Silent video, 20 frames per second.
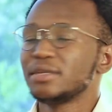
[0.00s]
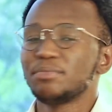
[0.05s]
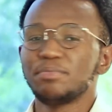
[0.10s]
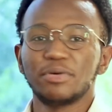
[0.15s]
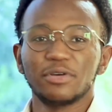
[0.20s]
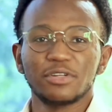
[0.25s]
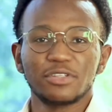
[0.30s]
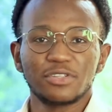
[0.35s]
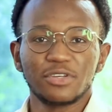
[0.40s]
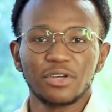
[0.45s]

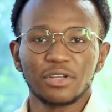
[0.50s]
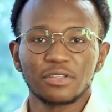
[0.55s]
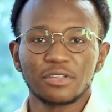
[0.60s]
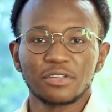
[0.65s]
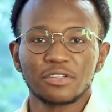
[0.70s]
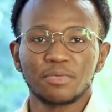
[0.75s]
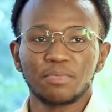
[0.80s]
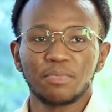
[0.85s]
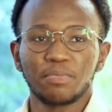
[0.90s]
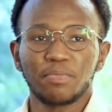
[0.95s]
It puts you at
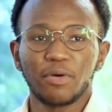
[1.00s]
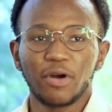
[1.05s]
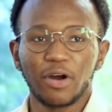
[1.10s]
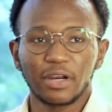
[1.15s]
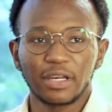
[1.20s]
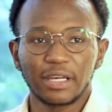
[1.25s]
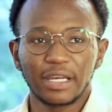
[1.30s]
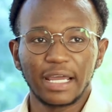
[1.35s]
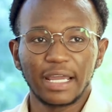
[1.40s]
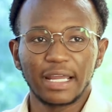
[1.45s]
the
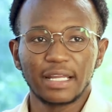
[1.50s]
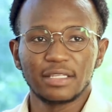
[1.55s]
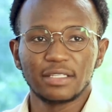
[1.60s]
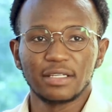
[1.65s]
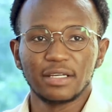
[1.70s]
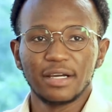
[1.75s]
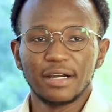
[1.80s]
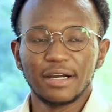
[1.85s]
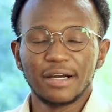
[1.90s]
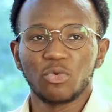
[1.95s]
spotlight
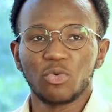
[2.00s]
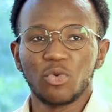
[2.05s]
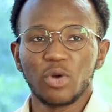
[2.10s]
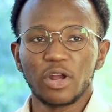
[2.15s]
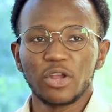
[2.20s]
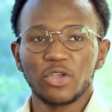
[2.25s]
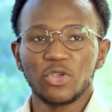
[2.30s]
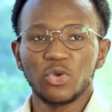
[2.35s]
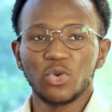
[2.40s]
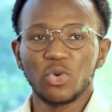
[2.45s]

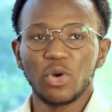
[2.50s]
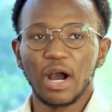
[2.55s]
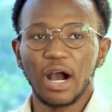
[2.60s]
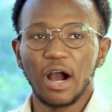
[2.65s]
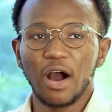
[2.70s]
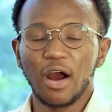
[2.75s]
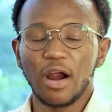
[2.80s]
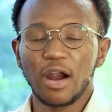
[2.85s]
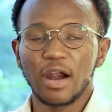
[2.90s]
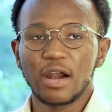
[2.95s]
where you
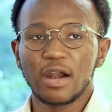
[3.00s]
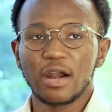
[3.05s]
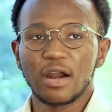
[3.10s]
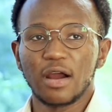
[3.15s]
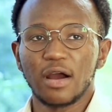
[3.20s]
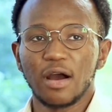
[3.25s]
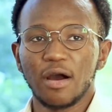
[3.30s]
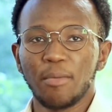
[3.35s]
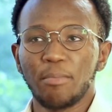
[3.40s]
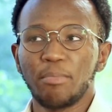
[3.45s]
are
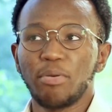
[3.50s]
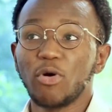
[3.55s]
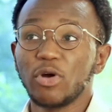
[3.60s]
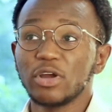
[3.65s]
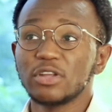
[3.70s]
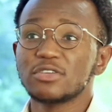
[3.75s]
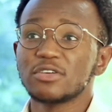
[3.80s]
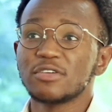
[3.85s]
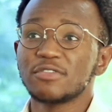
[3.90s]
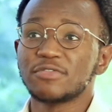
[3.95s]
a
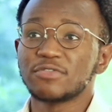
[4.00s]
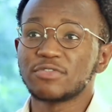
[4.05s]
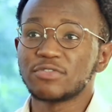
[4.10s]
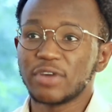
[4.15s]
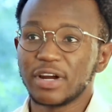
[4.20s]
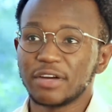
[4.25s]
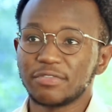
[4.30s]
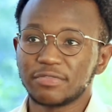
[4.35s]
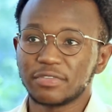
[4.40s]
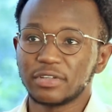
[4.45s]
point of
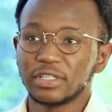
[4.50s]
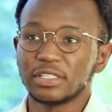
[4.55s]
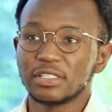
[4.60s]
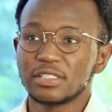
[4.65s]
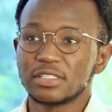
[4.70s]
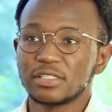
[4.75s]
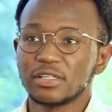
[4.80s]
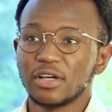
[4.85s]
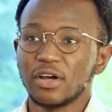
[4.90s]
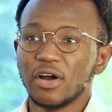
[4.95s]

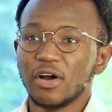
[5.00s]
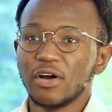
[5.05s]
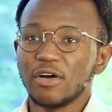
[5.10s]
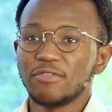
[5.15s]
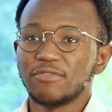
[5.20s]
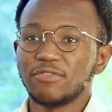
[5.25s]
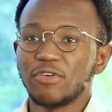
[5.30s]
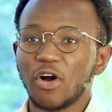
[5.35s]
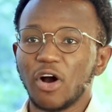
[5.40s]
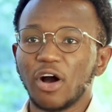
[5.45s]
reference
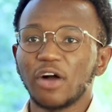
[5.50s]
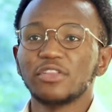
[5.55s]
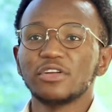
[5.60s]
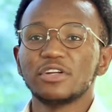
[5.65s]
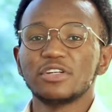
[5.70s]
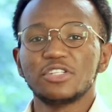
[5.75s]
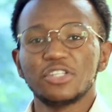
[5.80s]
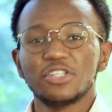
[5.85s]
for other